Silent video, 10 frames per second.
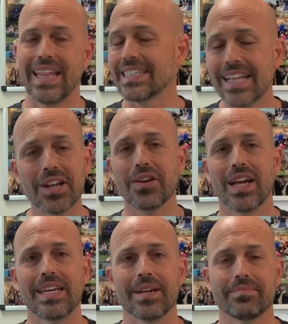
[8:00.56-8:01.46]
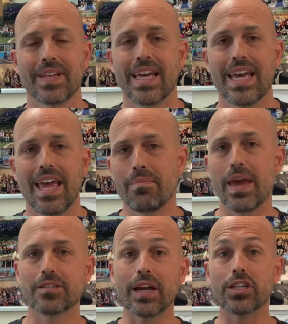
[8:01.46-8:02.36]
That's not a good idea. It
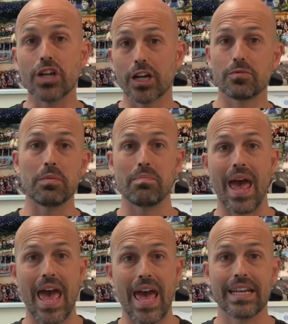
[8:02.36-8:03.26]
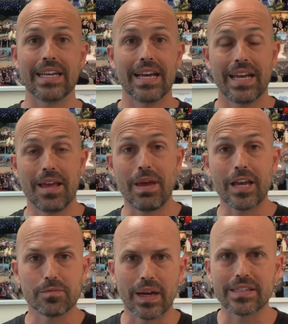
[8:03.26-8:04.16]
makes my judgment bad. It
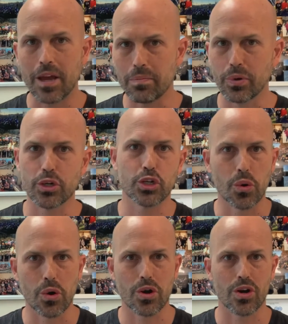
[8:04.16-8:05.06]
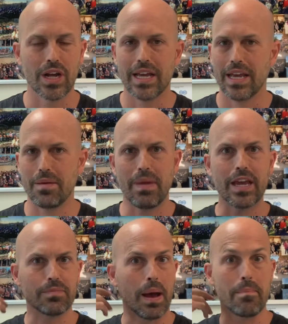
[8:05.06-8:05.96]
makes my temper shorter. It
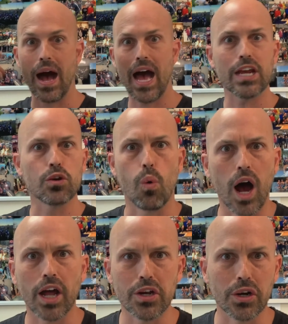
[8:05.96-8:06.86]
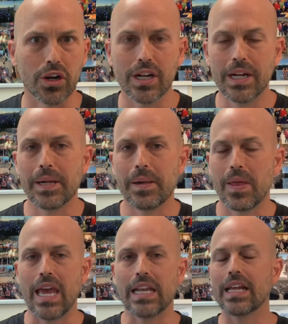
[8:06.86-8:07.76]
makes my mind wander.
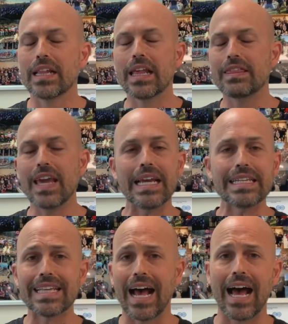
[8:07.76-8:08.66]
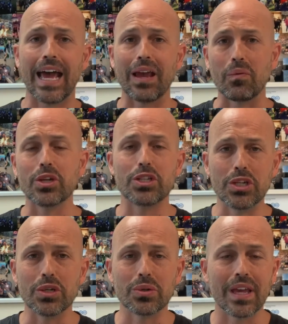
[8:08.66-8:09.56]
And the things that I would
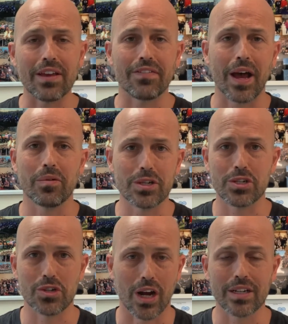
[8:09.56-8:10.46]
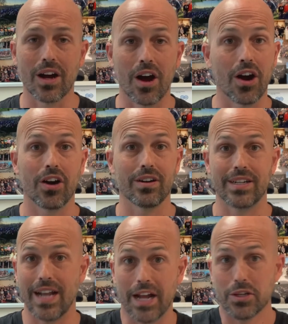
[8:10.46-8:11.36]
do if I was drunk are
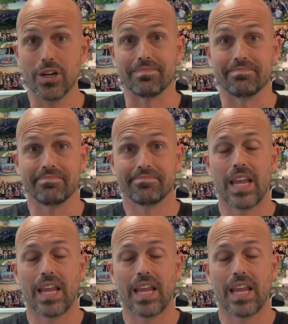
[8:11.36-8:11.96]
not good.